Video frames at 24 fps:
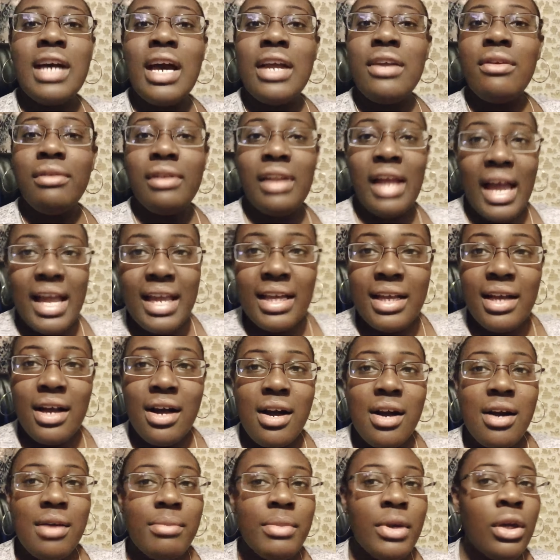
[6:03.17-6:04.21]
how you like
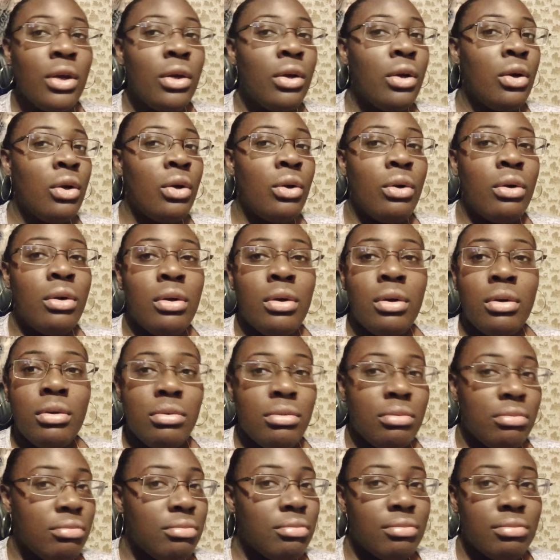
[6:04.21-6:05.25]
them,
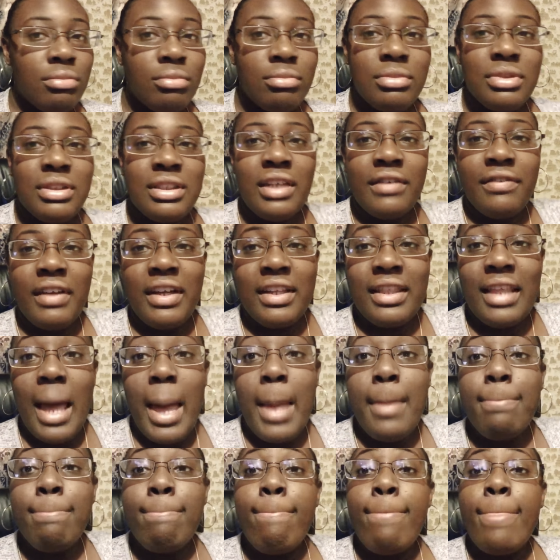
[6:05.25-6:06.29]
stuff like
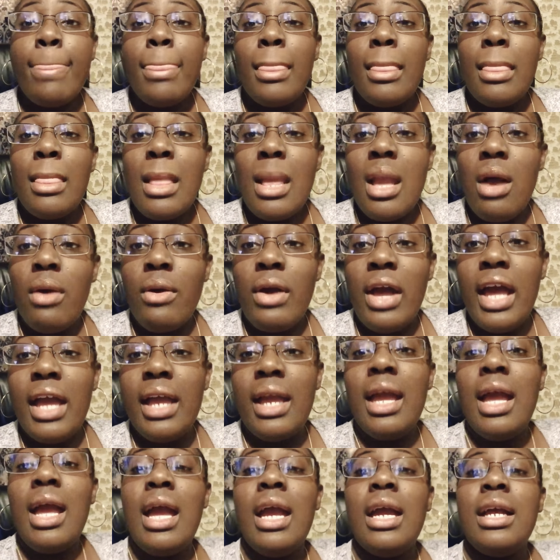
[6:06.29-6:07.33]
that.
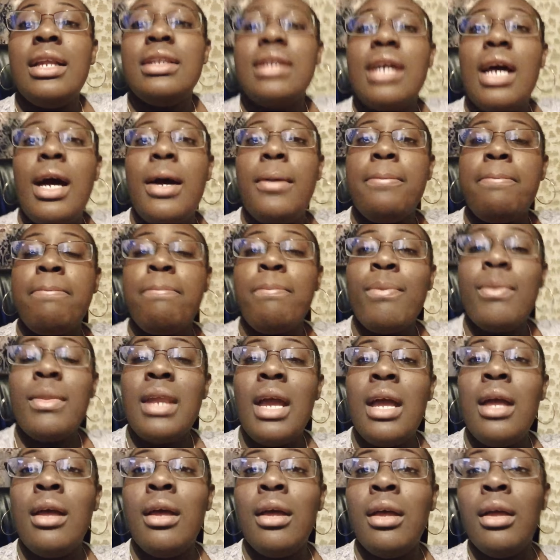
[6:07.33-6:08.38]
Okay, and
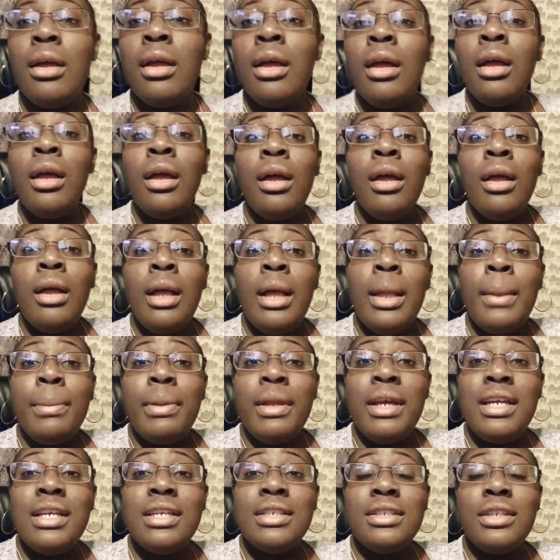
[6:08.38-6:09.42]

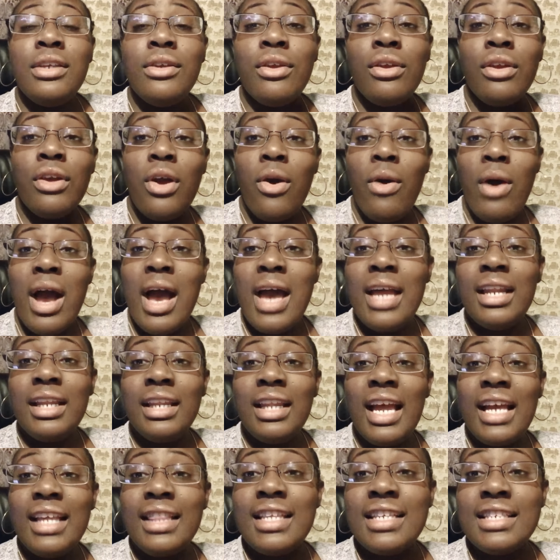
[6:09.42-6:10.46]
please, you can go ahead and
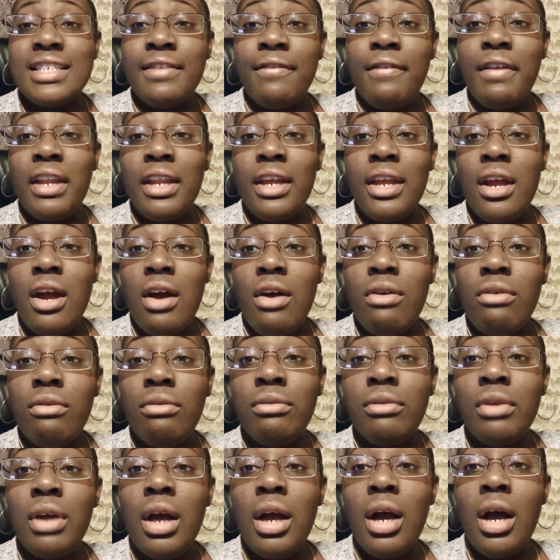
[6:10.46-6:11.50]
like this video.
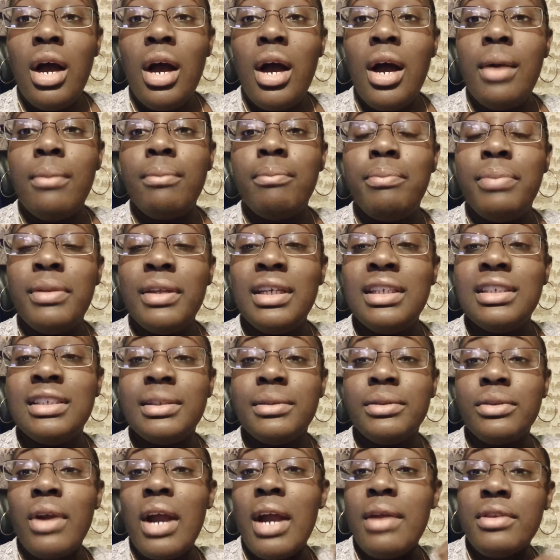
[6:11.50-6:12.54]
Please
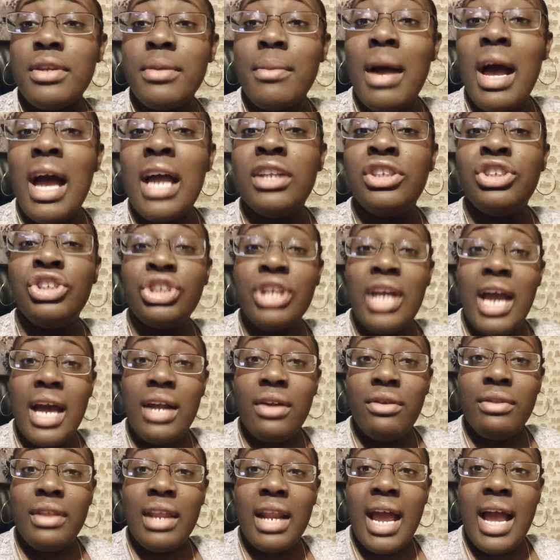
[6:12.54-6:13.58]
subscribe to my
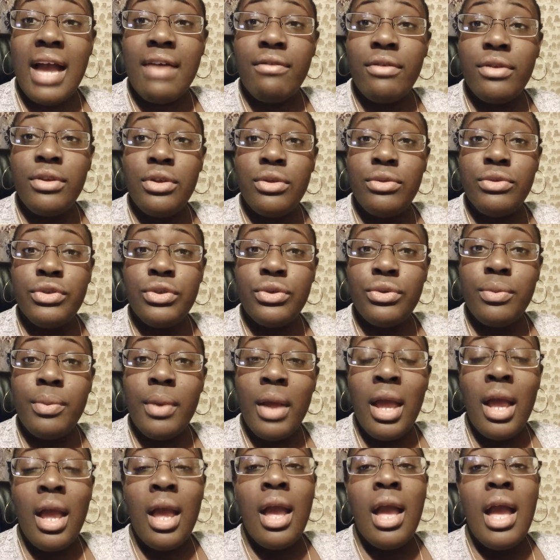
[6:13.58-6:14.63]
channel that I have on YouTube,
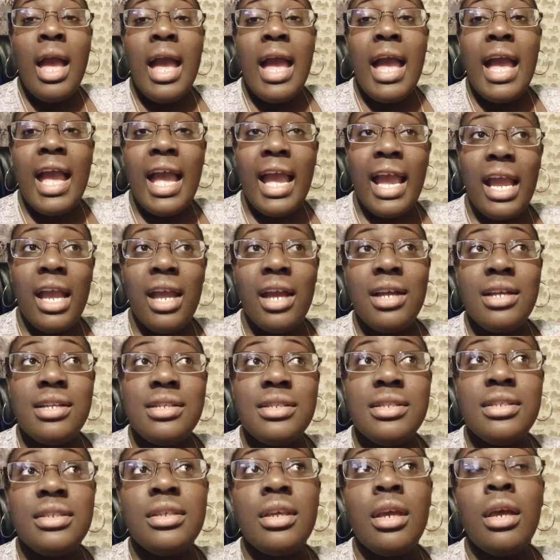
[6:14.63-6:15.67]

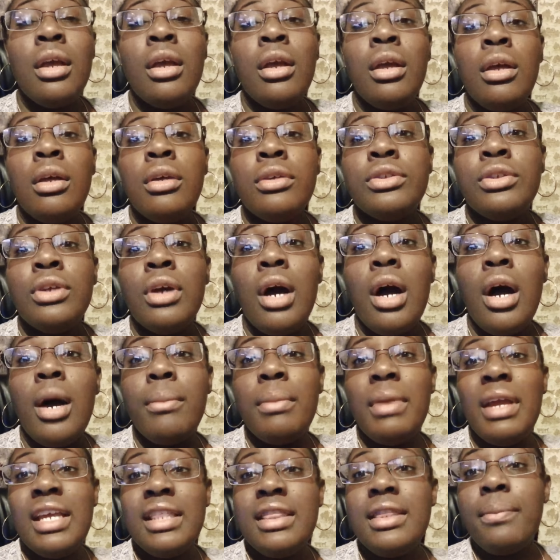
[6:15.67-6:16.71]
and
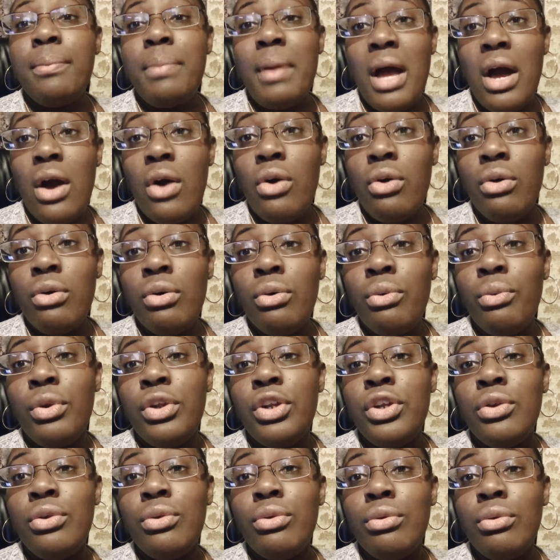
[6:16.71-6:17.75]
hit the bell
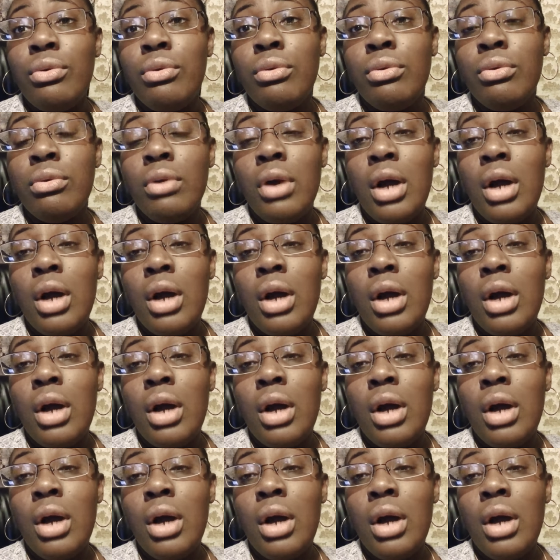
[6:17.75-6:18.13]
when you